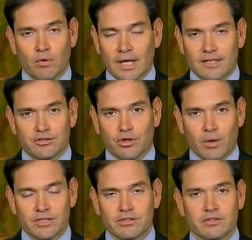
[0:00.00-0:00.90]
We'll answer
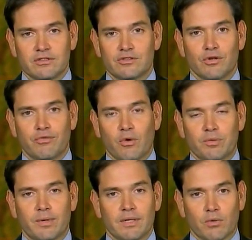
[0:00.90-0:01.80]
questions and so
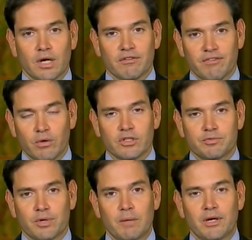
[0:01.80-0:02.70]
forth, but we're going to
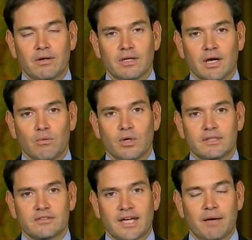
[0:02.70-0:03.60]
focus primarily on
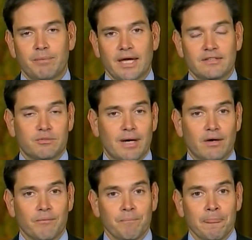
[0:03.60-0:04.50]
what this campaign is about.